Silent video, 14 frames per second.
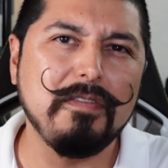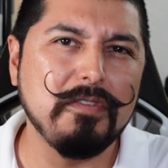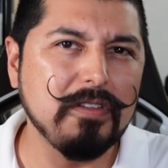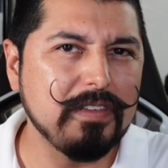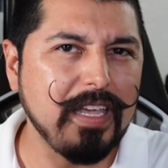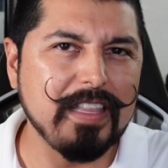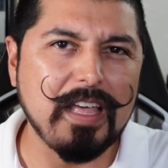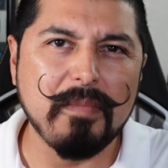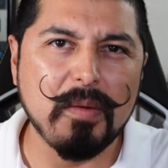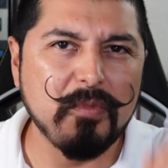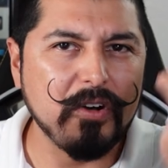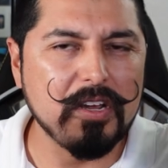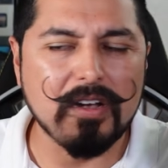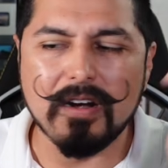if you take that
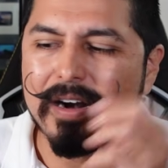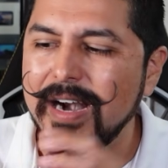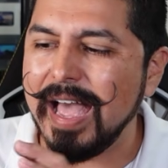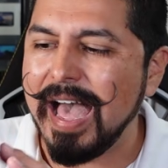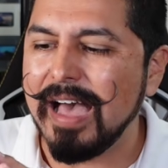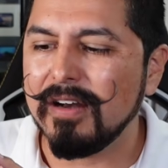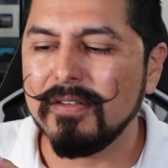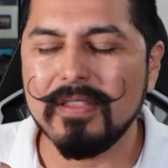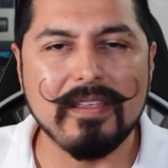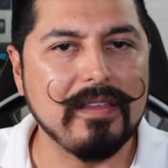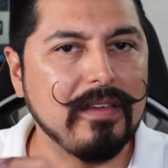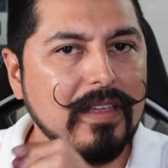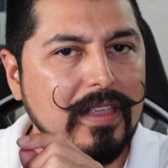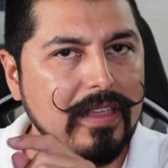memory card out of
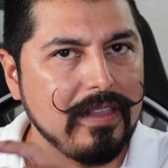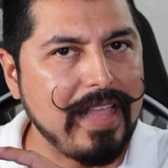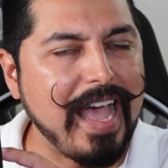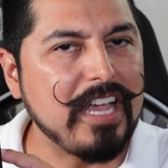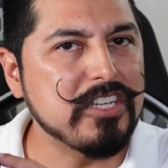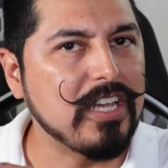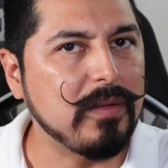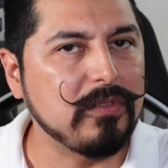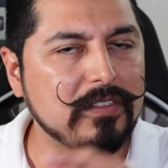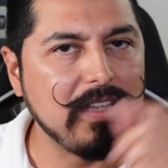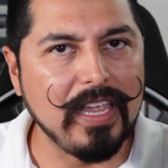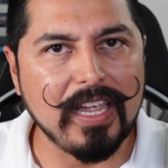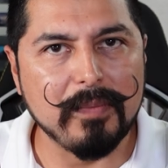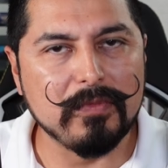the dashcam to
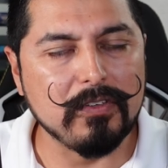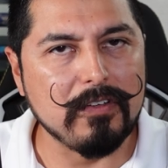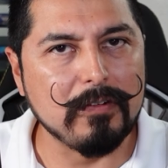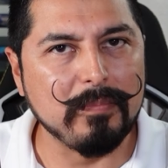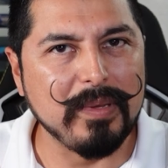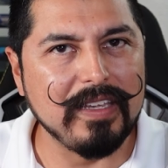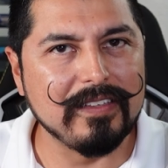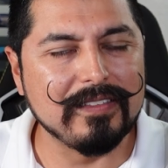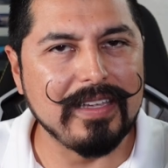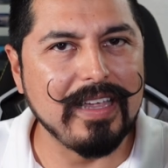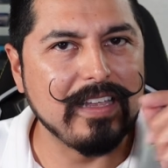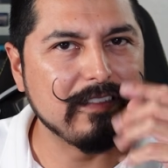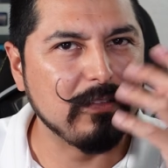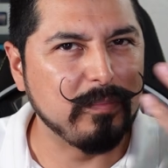take them to your
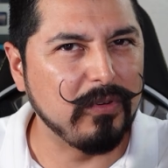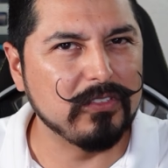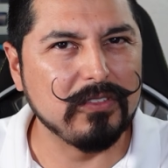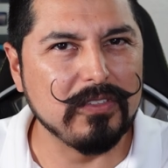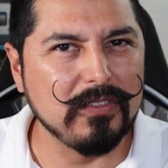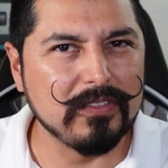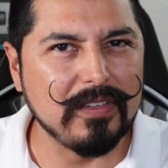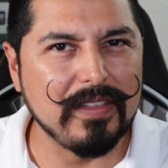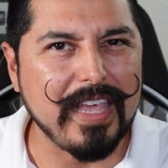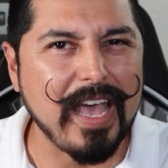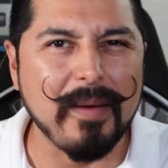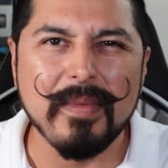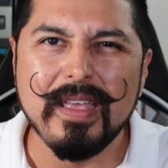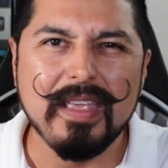PC as opposed to using the
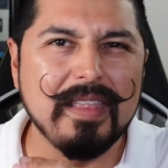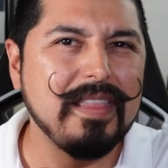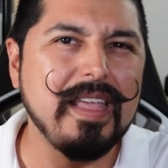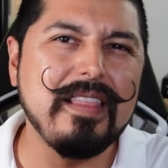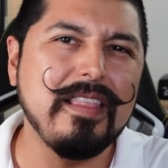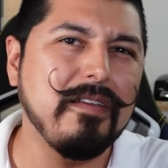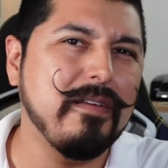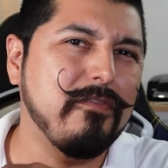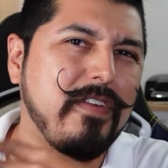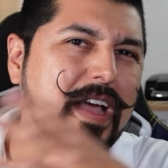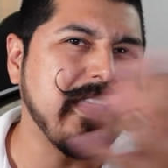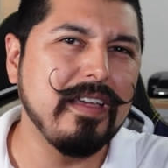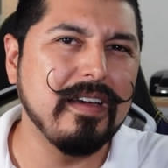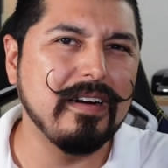app, then the
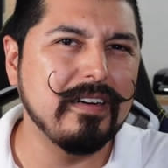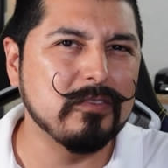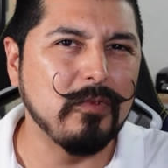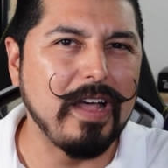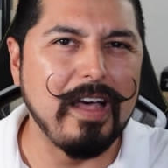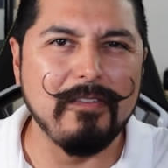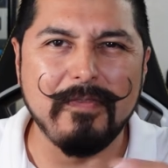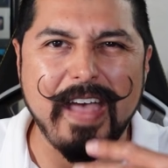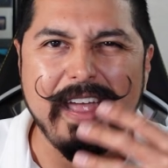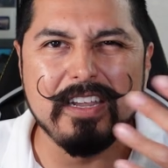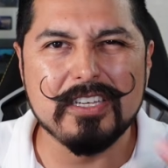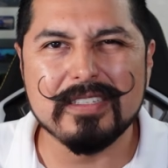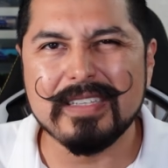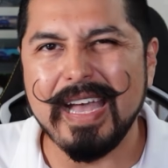5 GHz
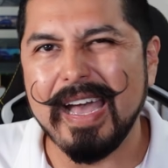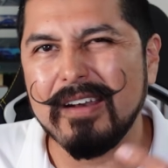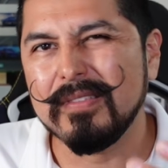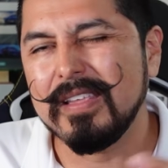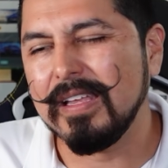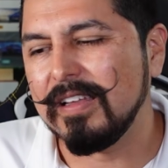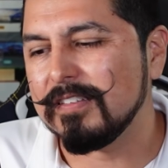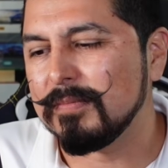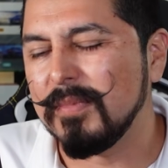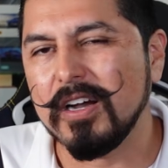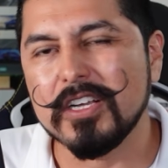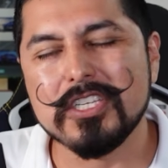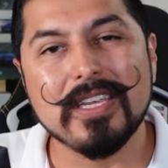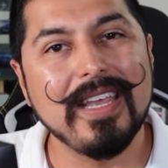advantage I don't think is
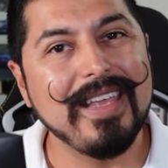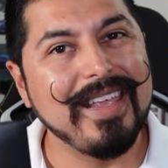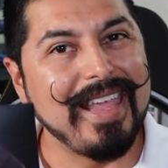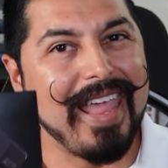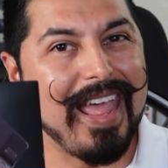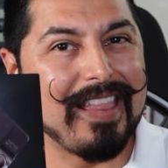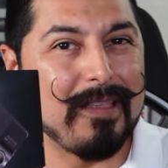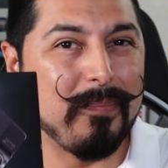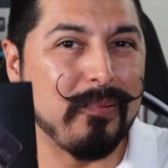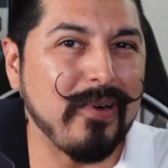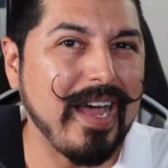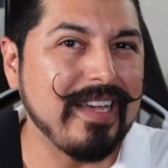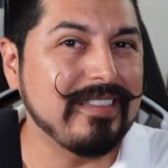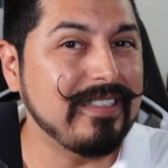much, and the
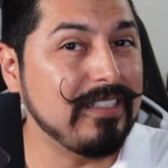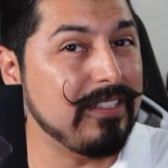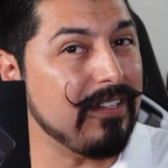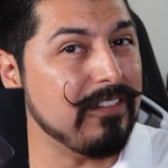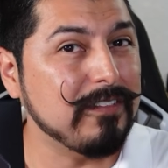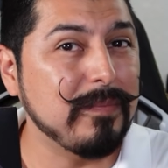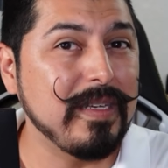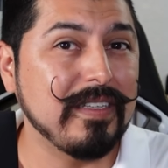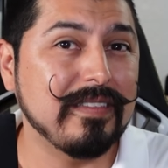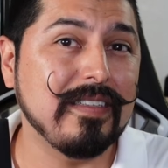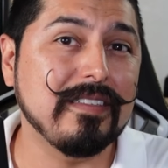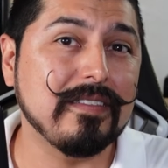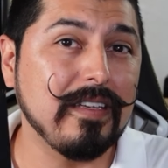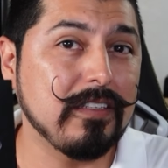price just makes
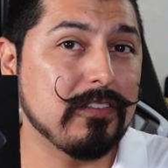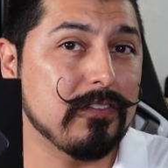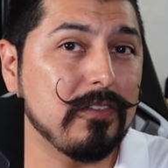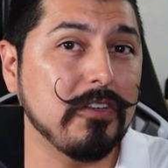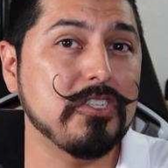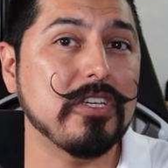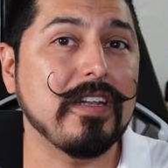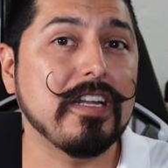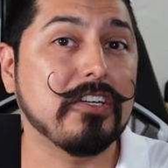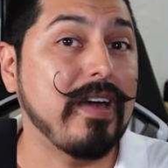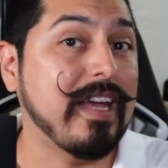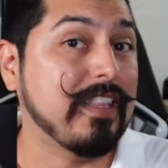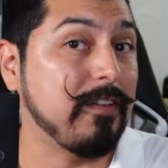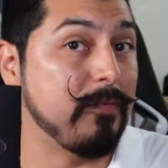this such an
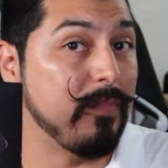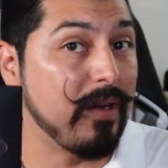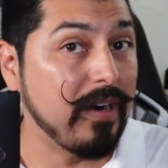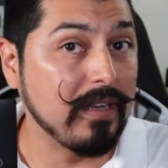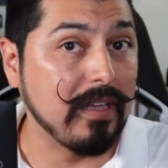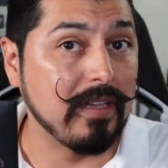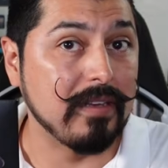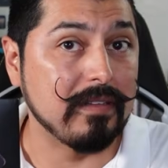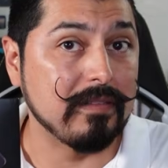attractive bargain.